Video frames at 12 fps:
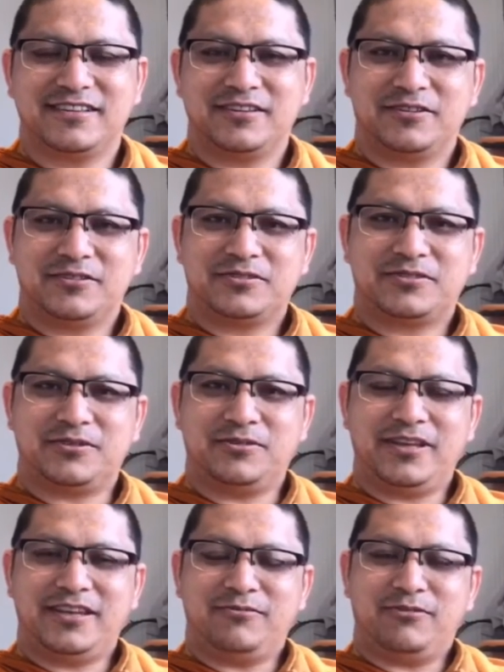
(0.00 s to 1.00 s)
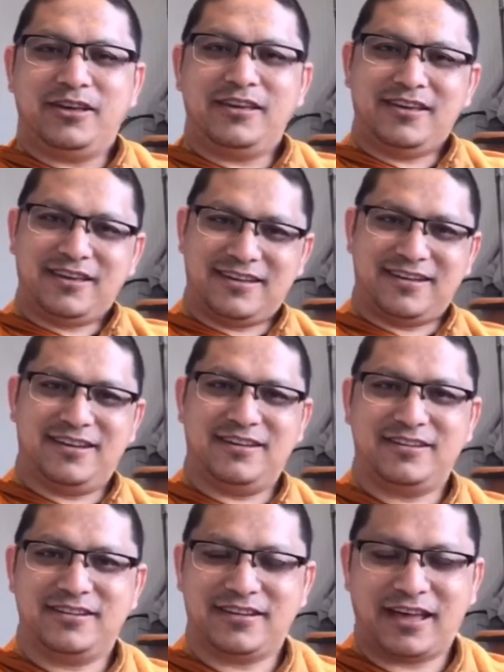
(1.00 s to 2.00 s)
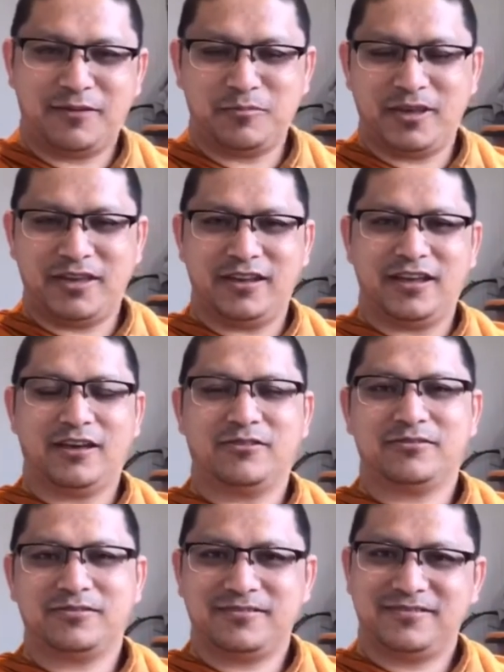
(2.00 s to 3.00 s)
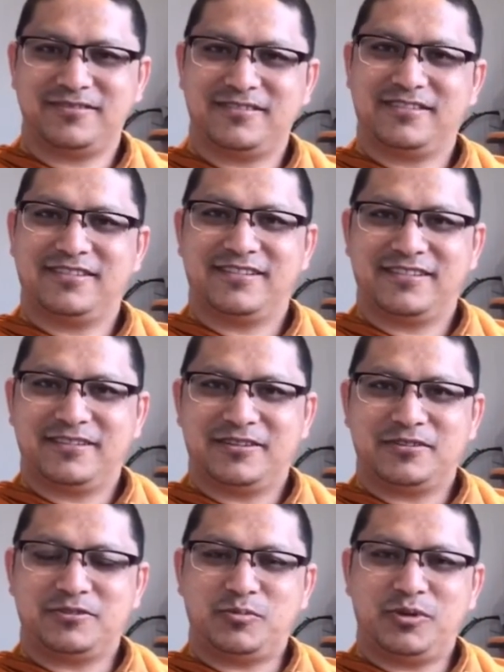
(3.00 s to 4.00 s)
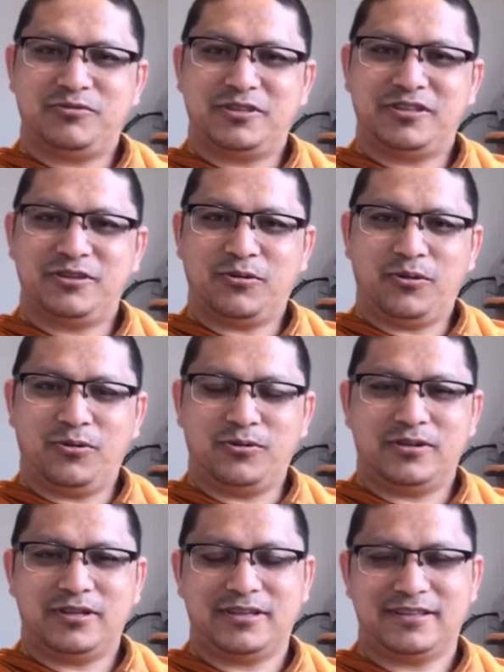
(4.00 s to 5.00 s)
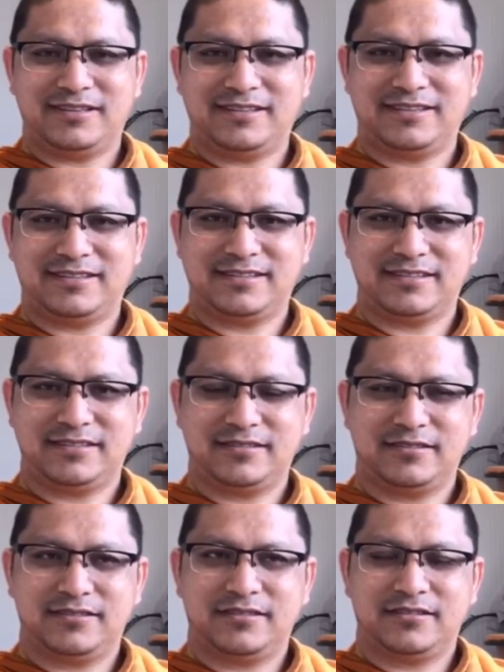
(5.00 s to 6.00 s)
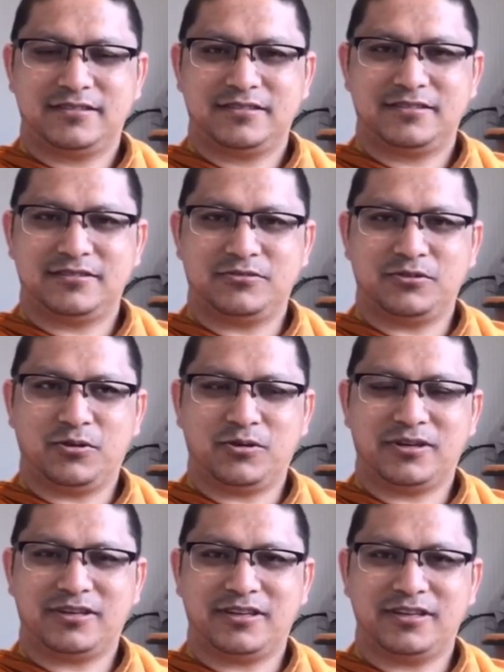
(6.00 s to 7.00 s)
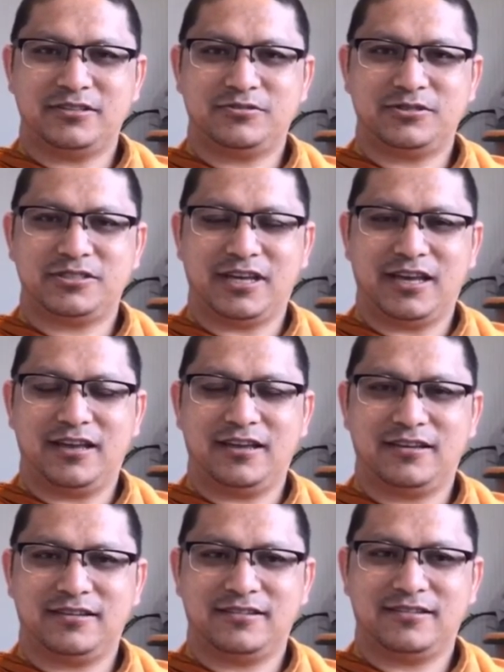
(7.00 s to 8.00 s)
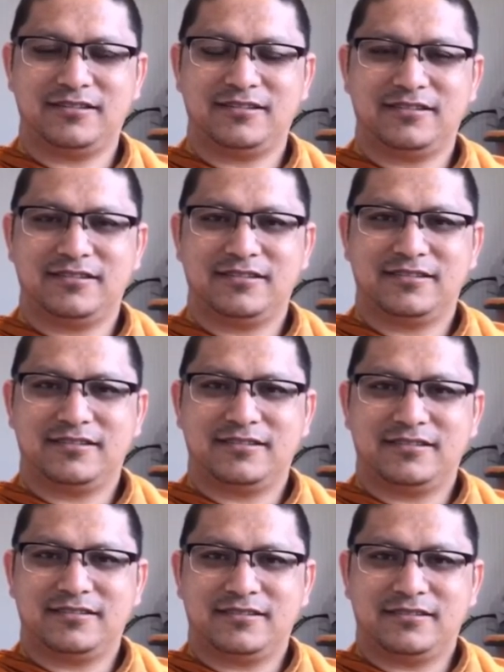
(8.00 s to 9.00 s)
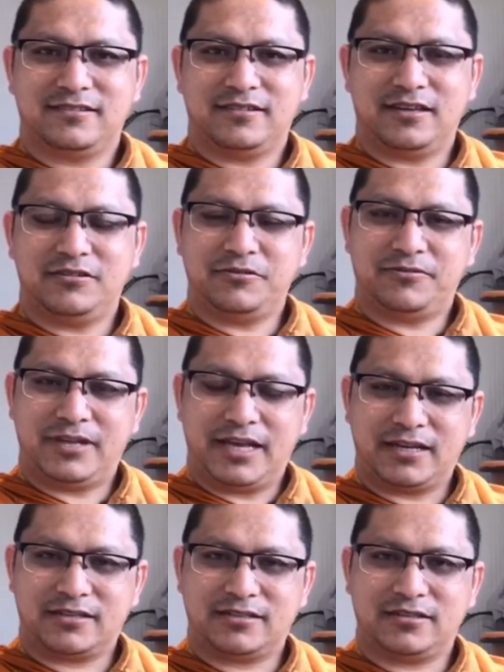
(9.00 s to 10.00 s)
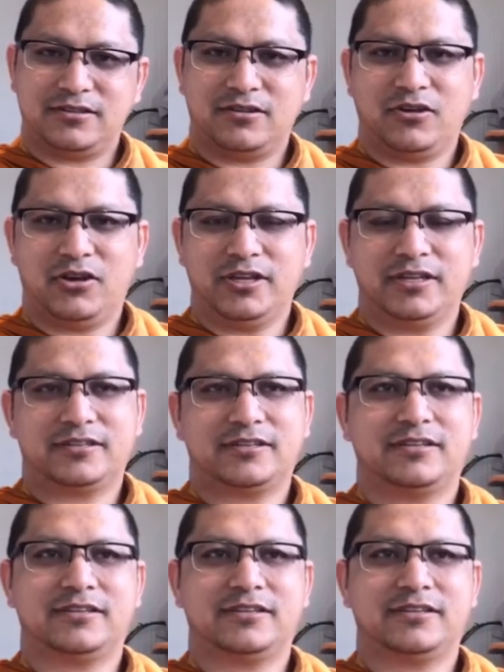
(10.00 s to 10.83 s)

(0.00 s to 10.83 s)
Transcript: So anyway, I'm here now to be with you all, to talk and to share and reflect on it.